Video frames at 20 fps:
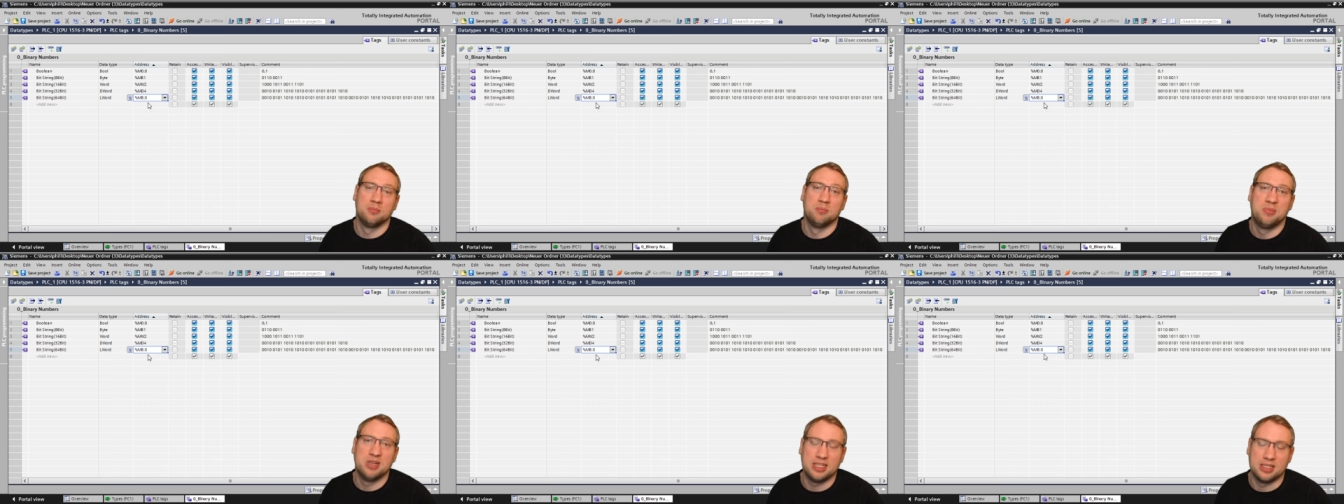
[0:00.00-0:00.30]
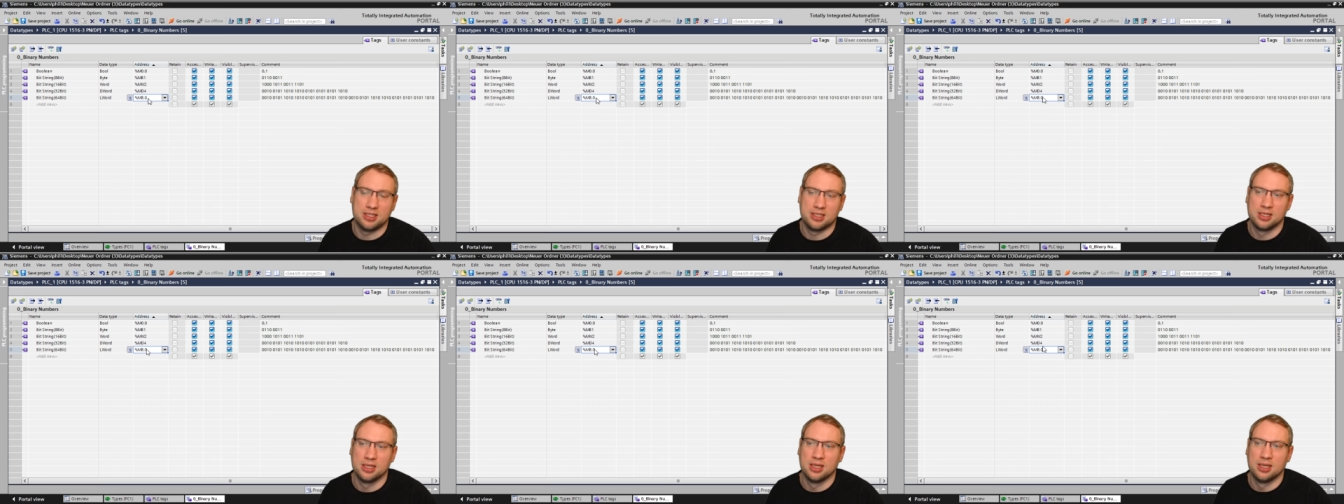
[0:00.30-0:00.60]

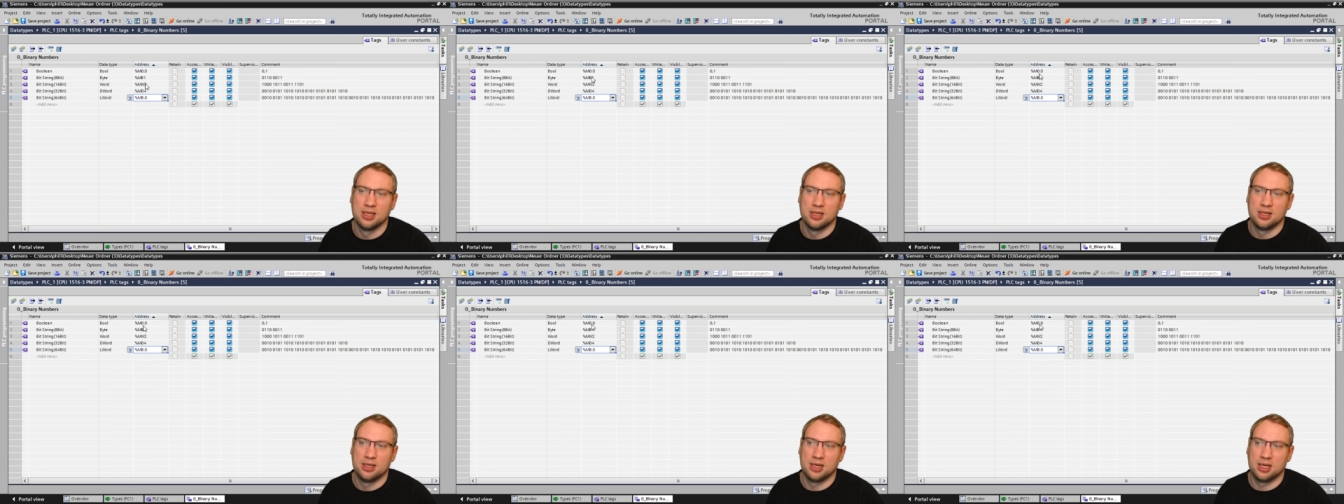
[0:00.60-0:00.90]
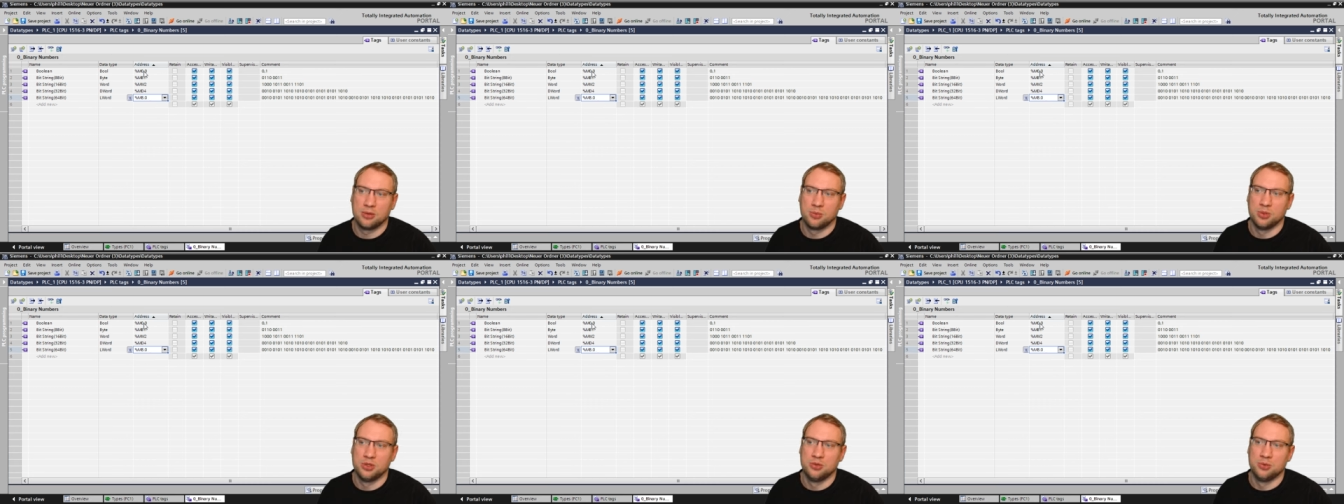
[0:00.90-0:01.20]
bit,
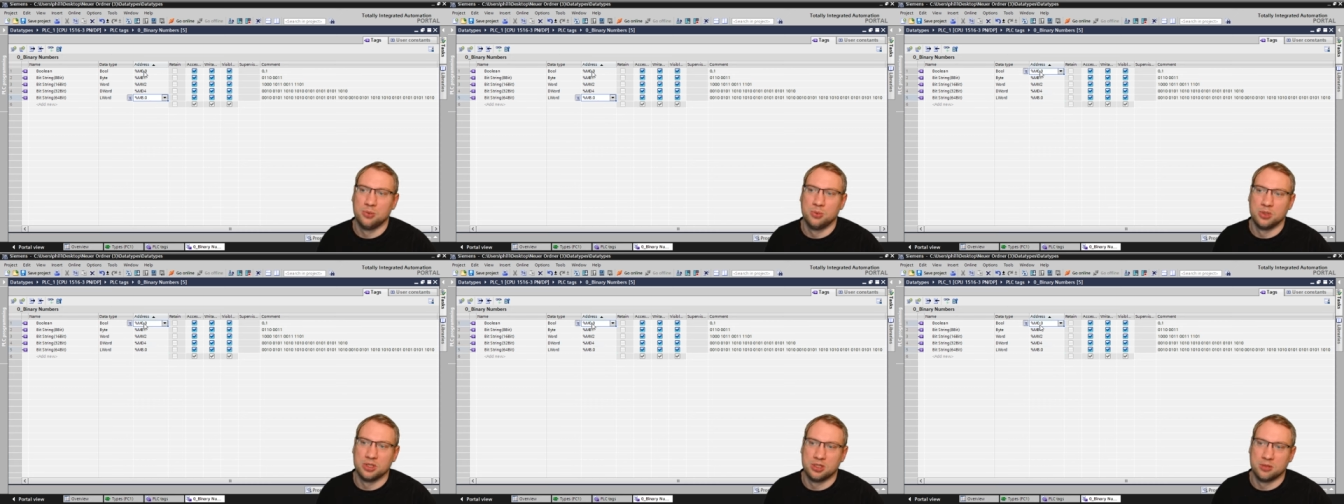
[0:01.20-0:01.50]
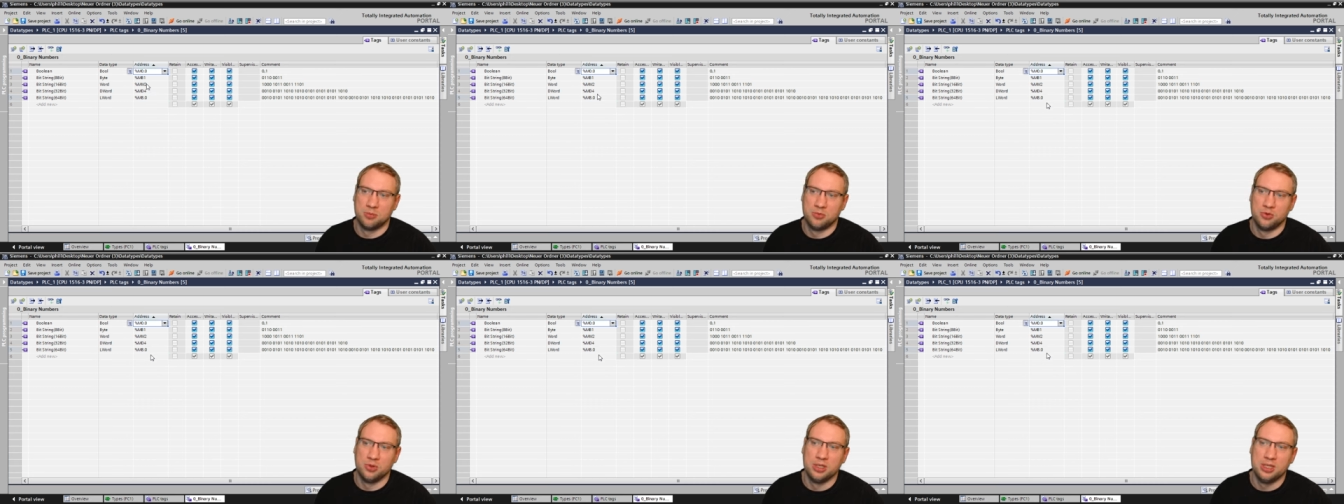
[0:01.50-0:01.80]
like we do with the
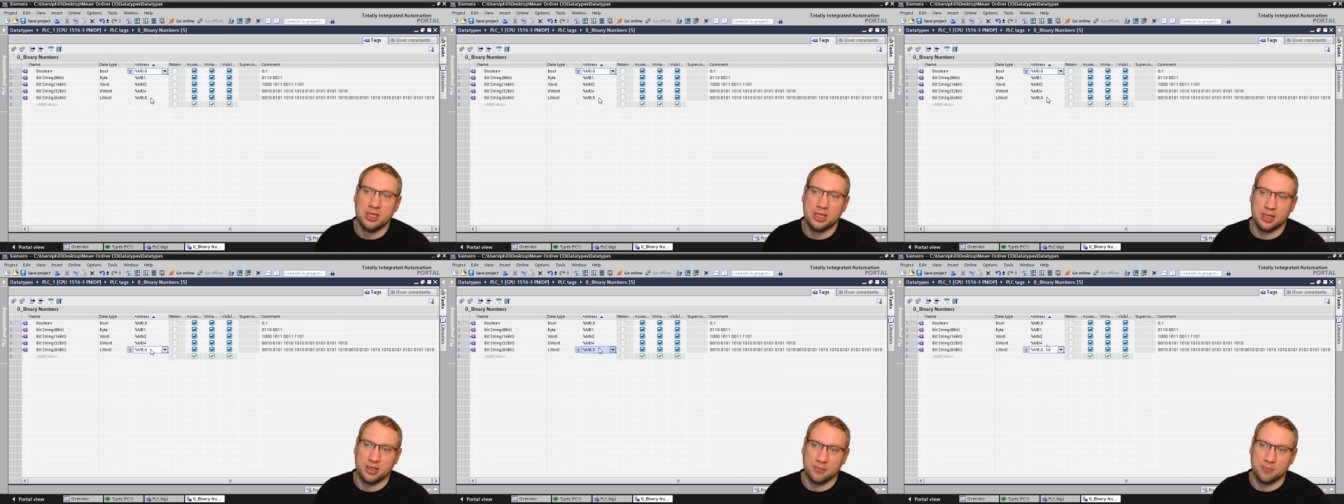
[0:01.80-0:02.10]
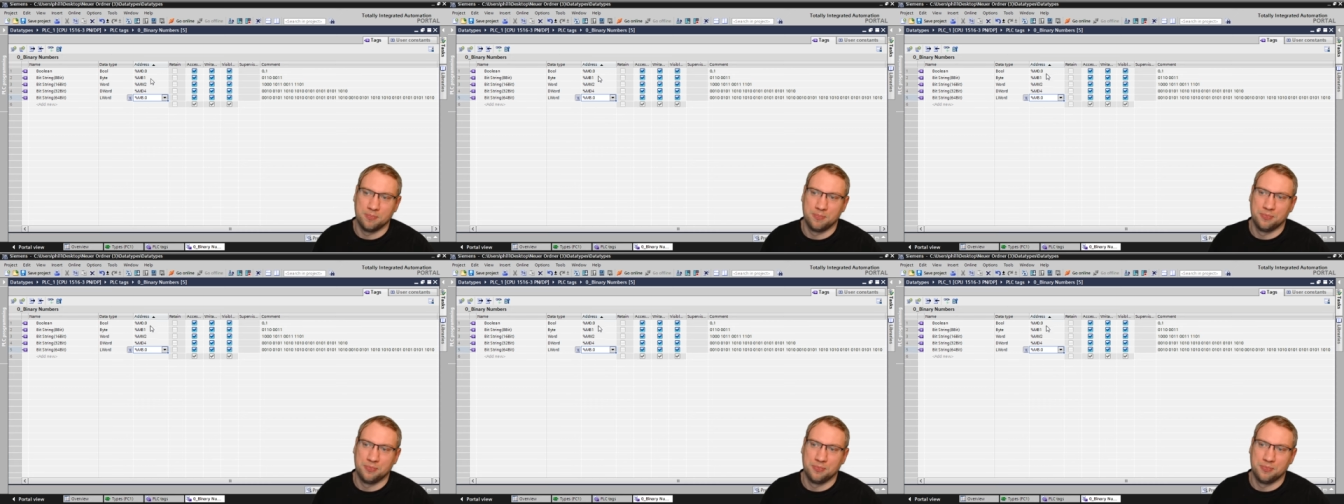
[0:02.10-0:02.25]
Boolean,